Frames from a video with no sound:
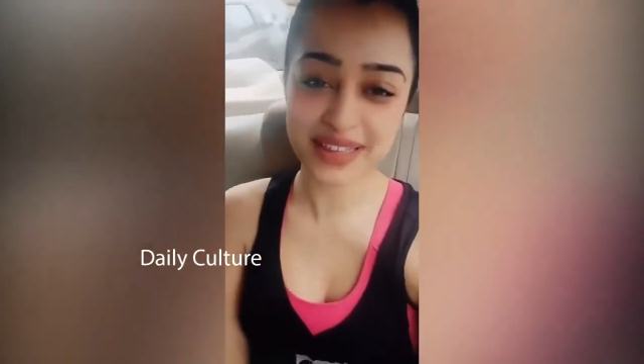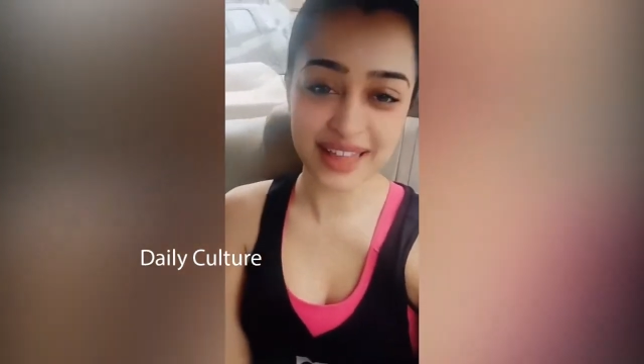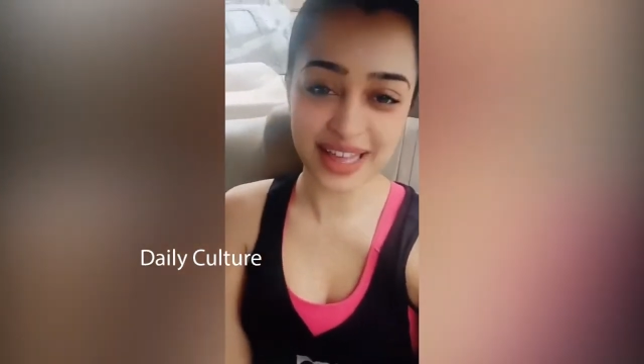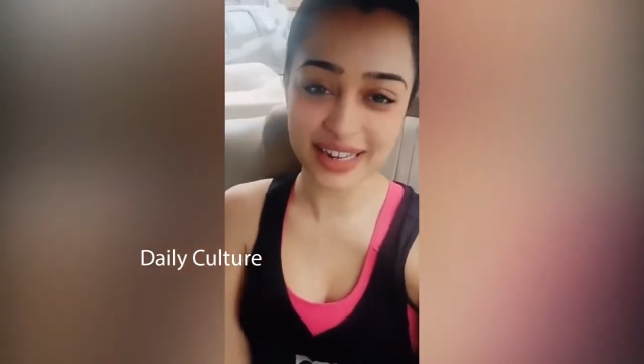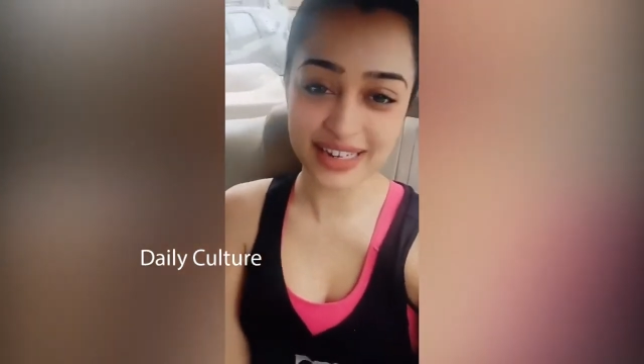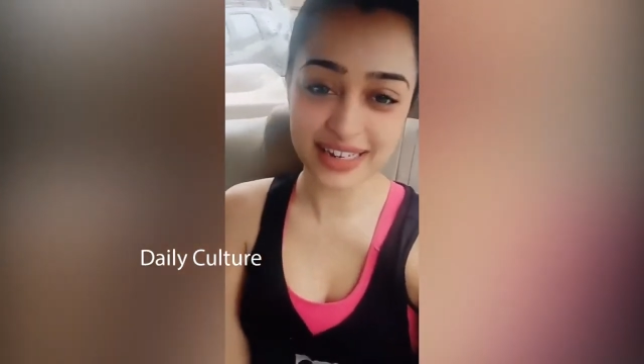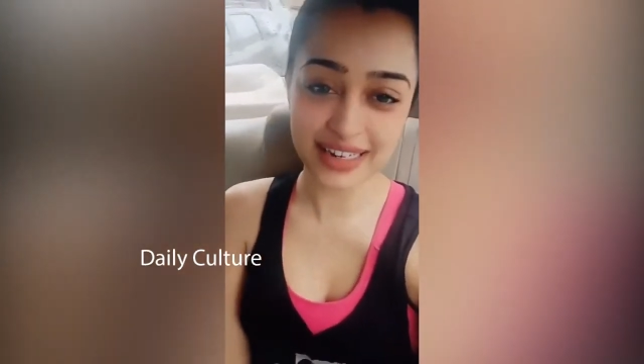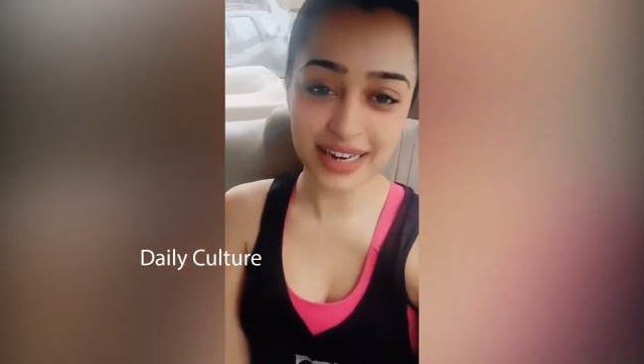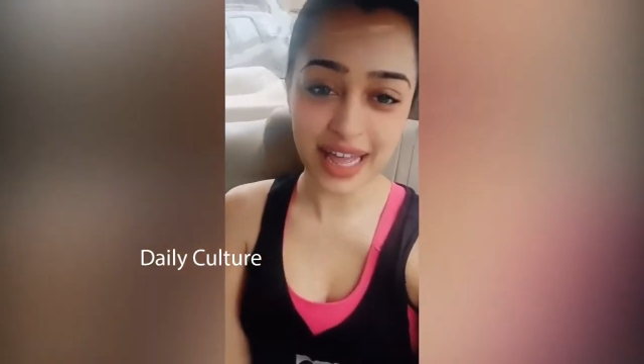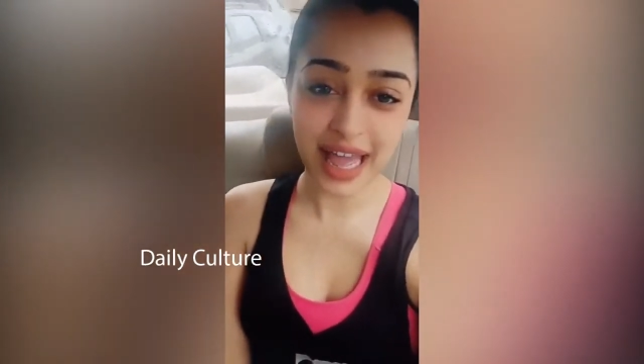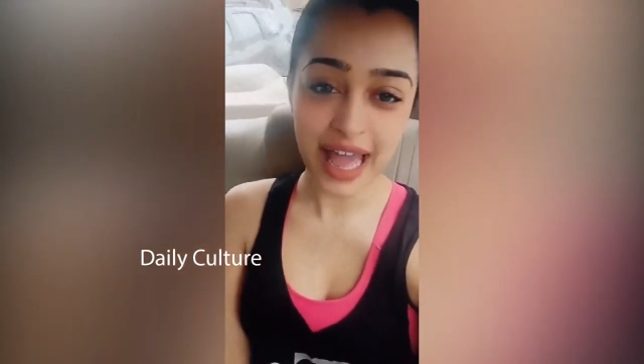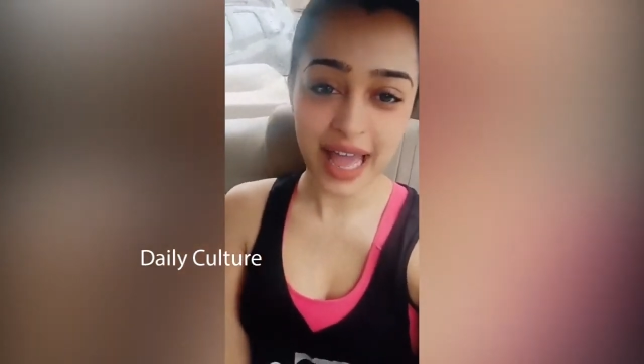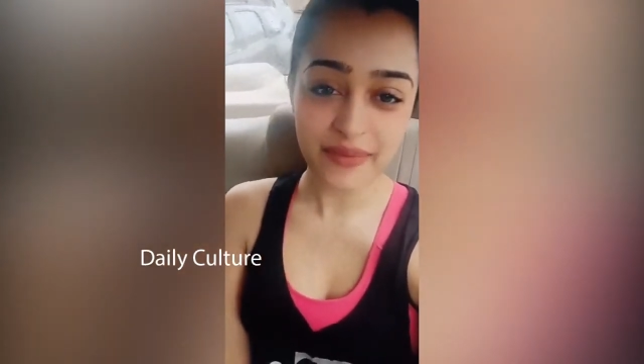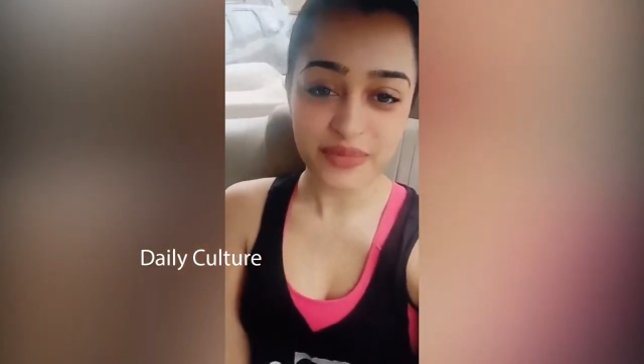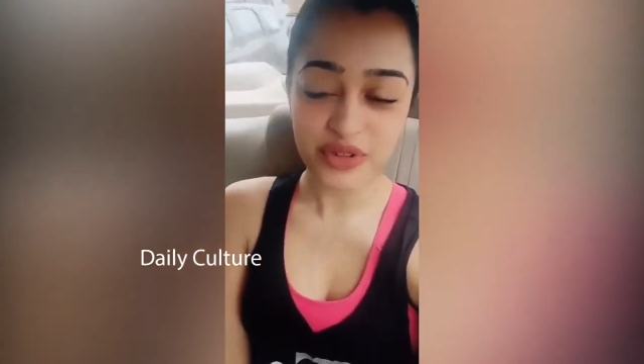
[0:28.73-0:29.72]
excited.
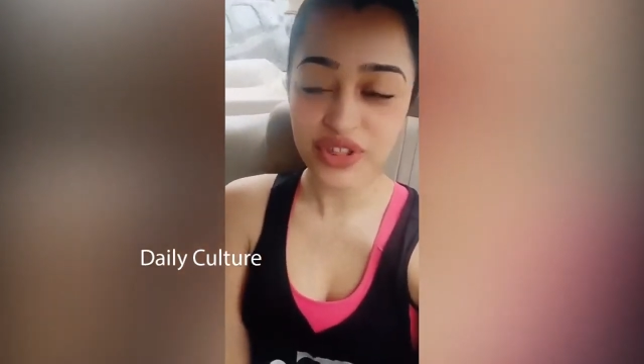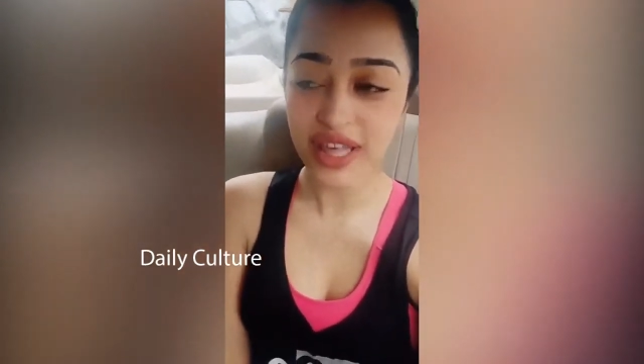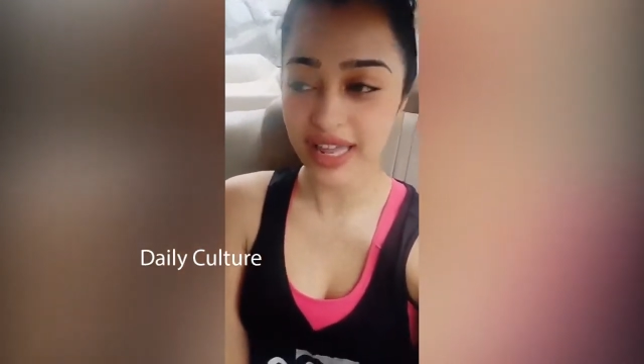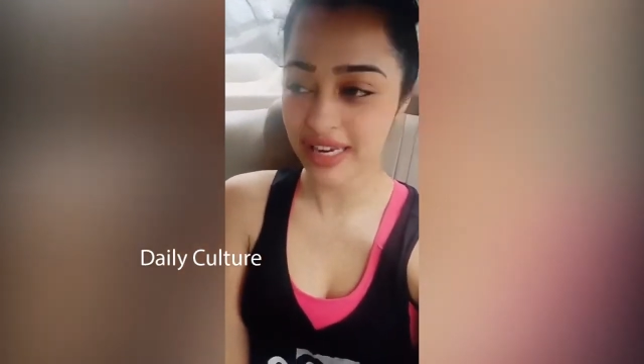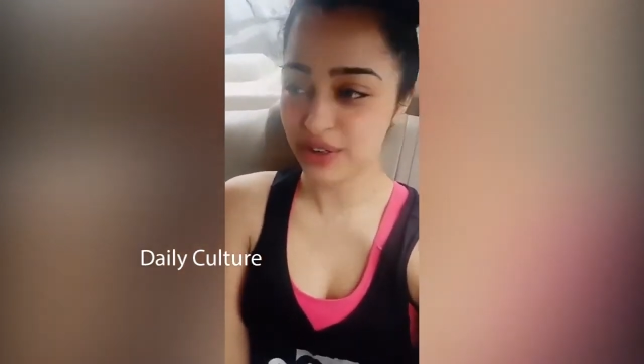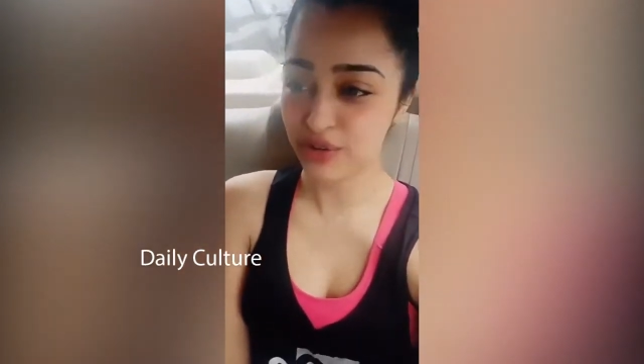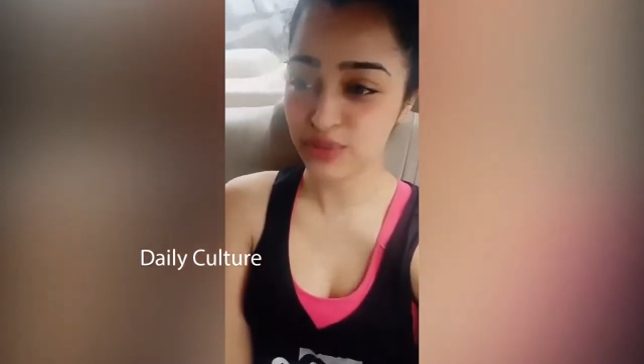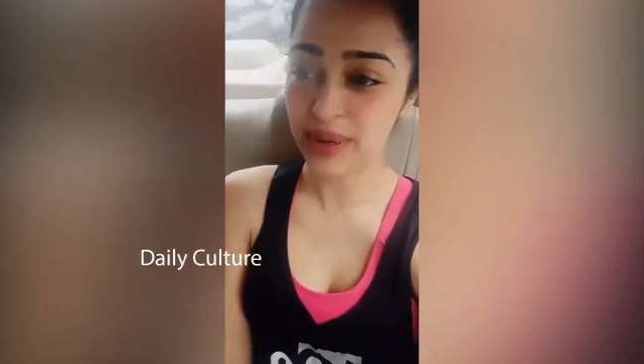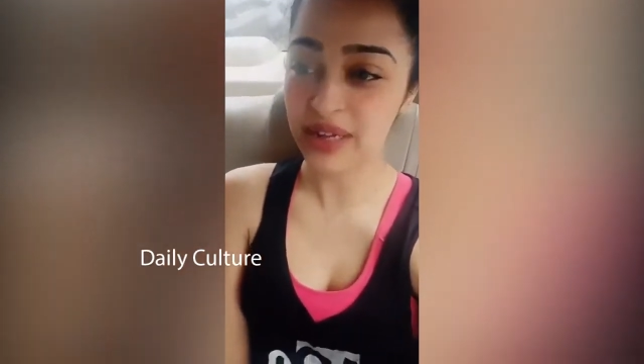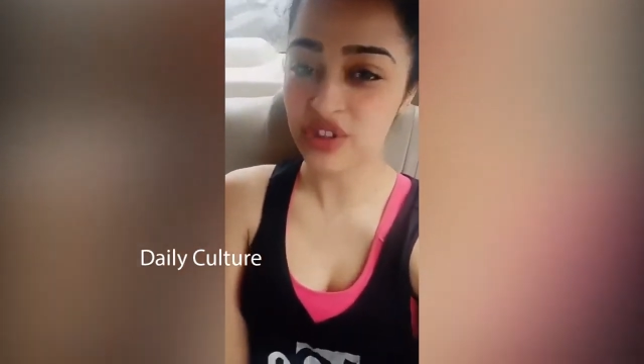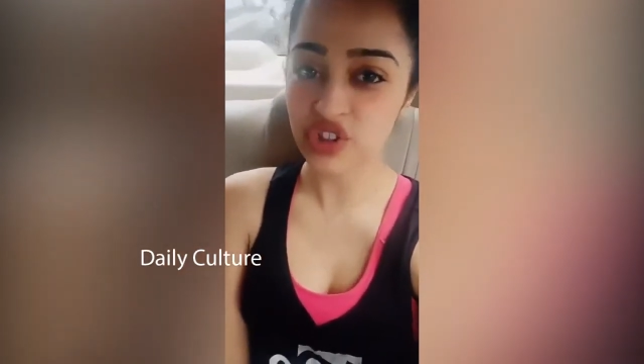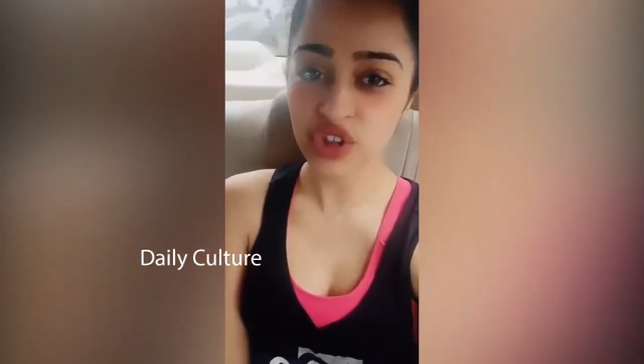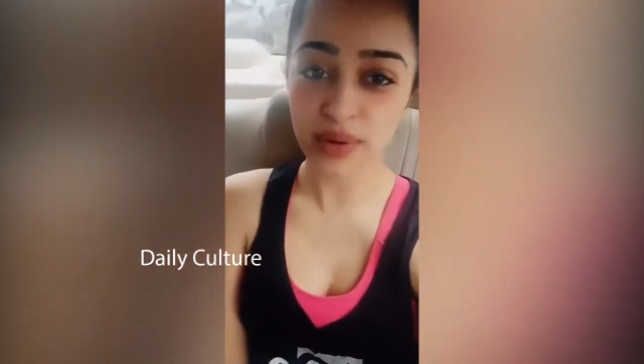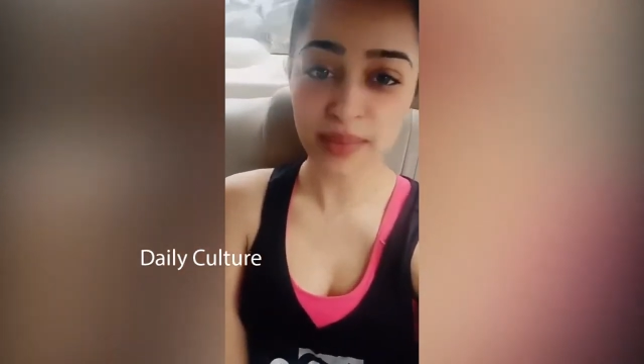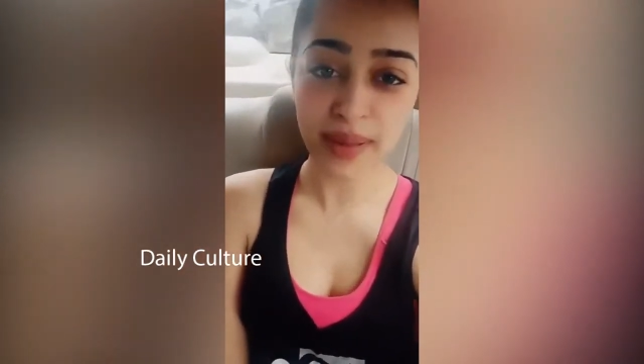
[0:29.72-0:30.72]
I'm just heading to
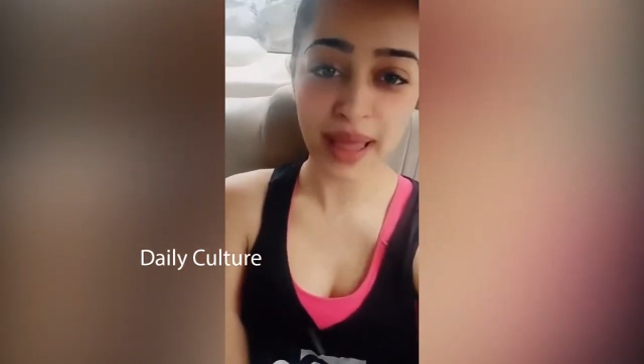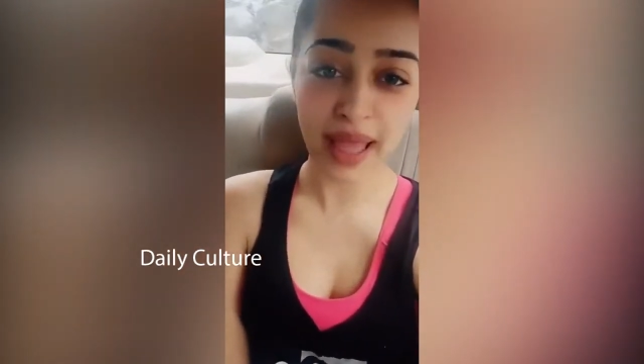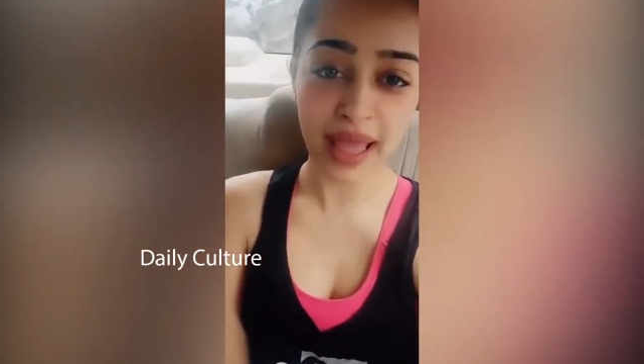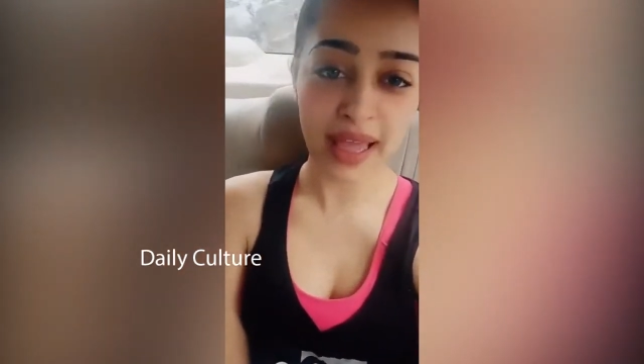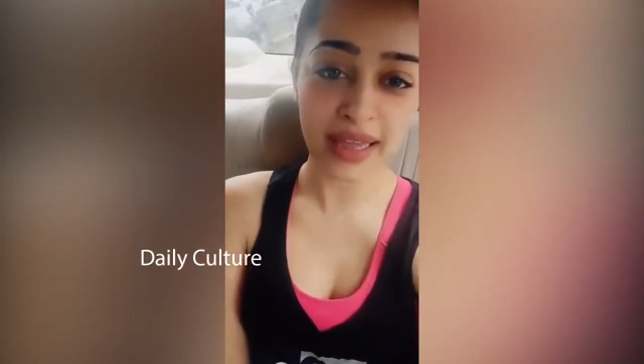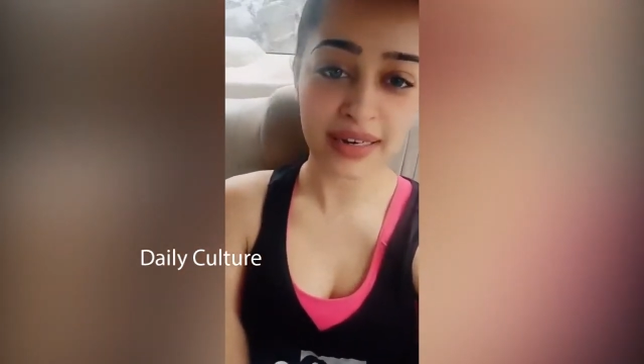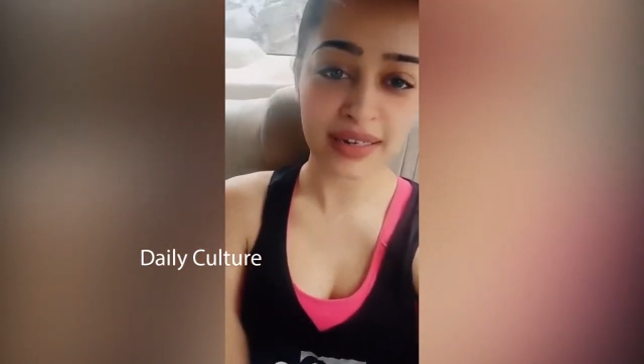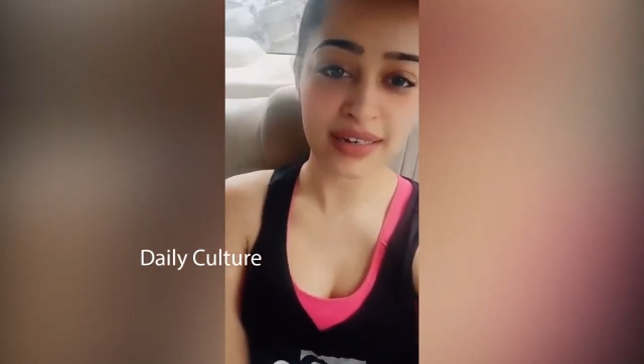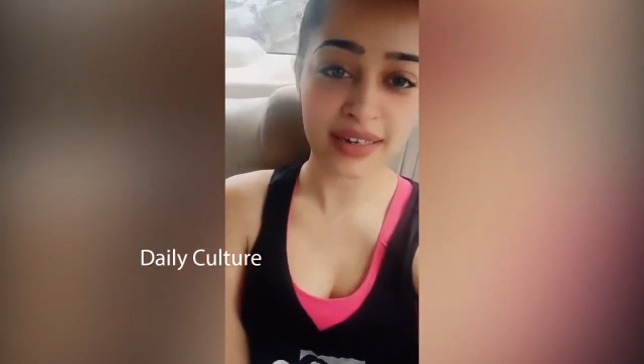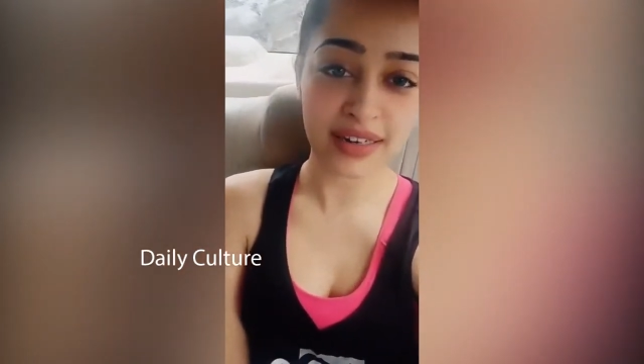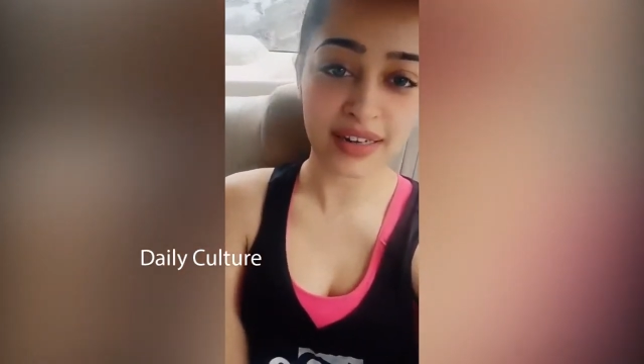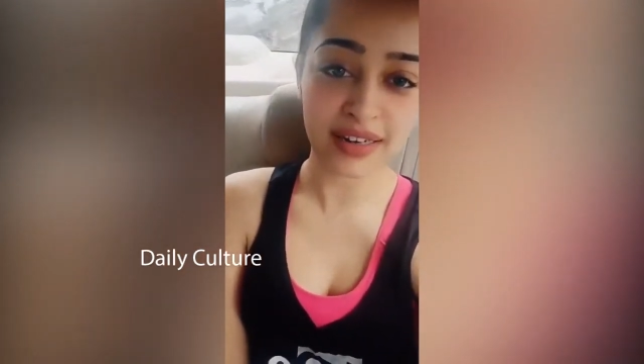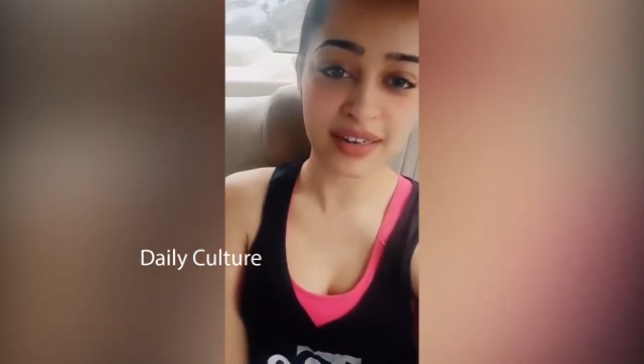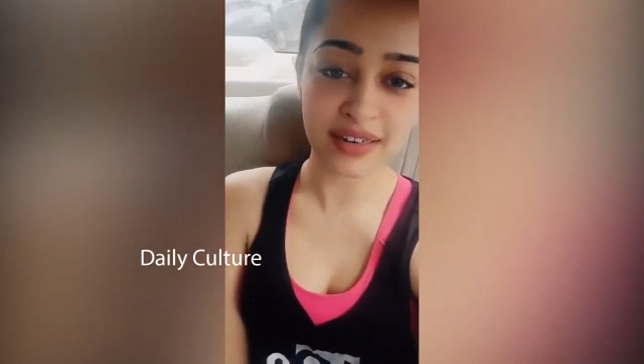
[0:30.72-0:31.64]
my gym, and